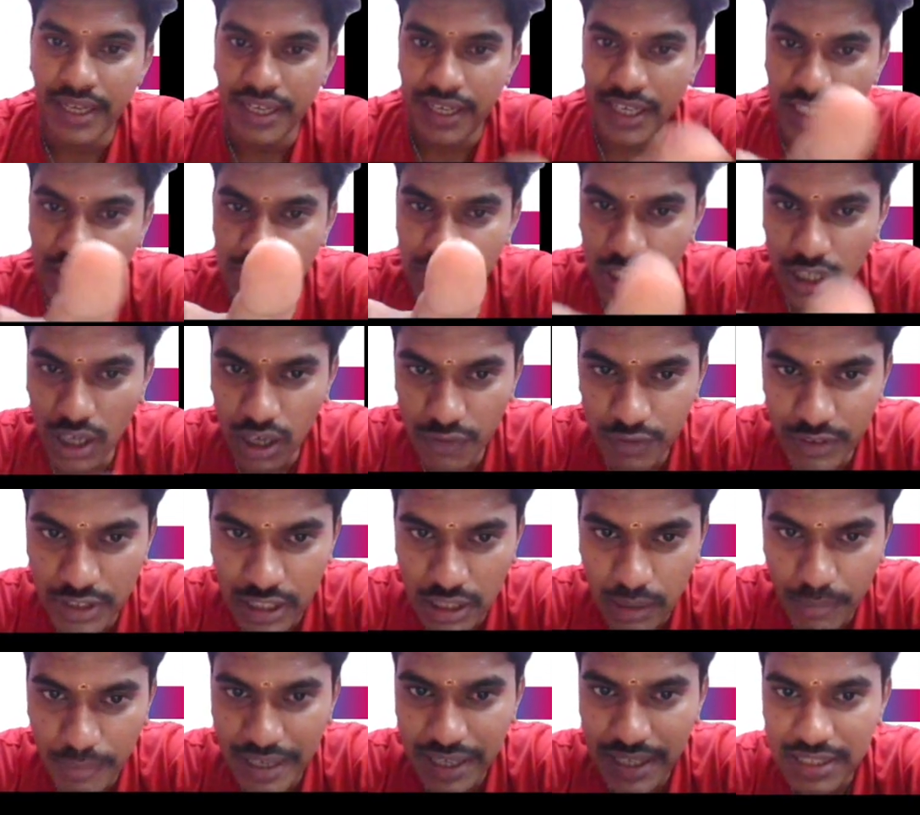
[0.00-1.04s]
Instead of
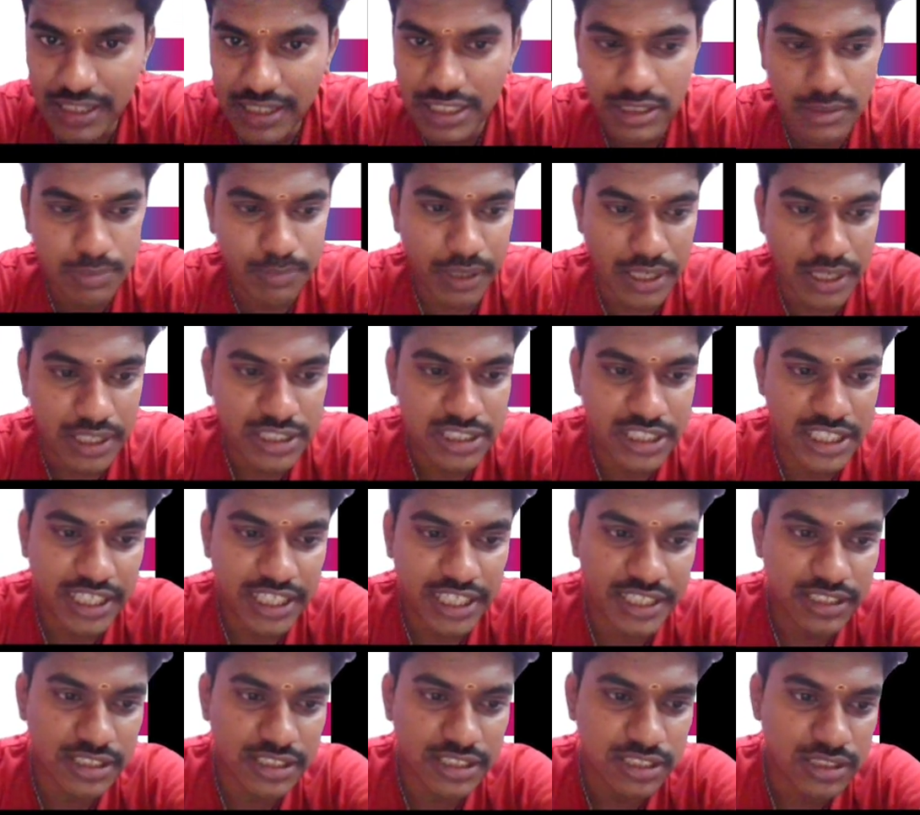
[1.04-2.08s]
determining this
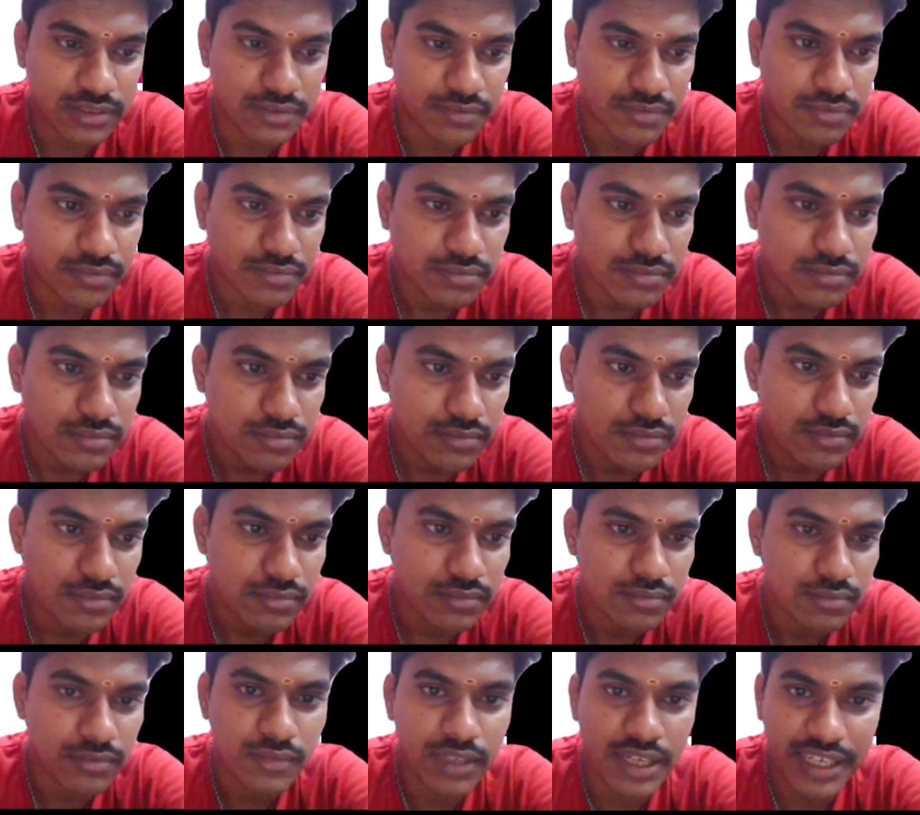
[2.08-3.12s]
purchase,
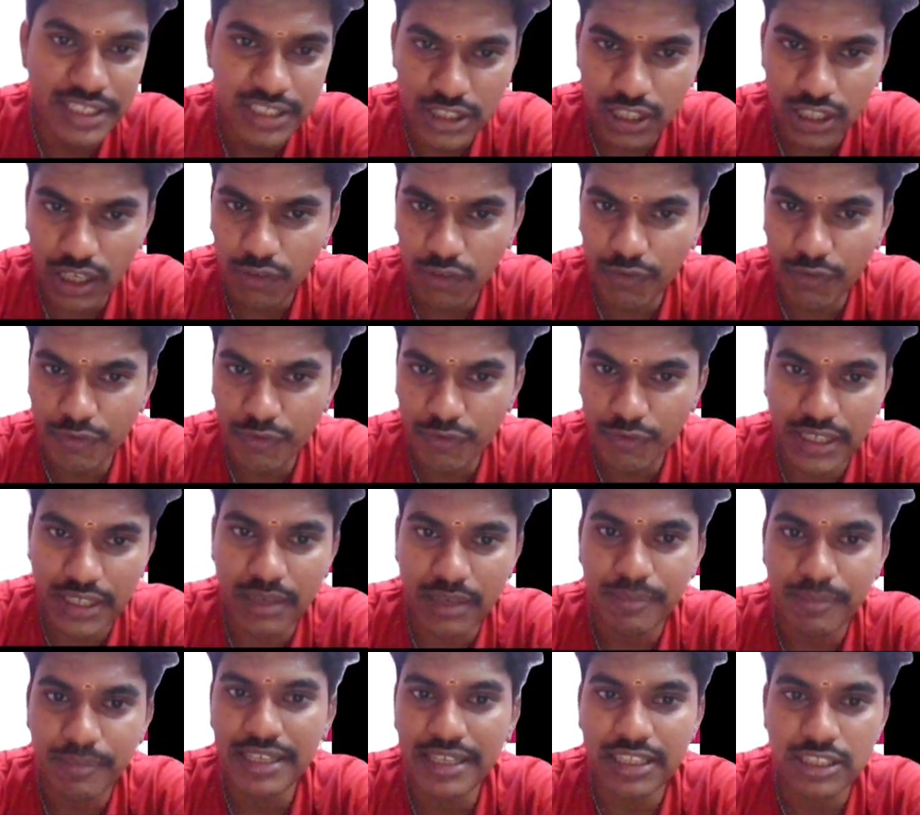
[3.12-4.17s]
instead of determining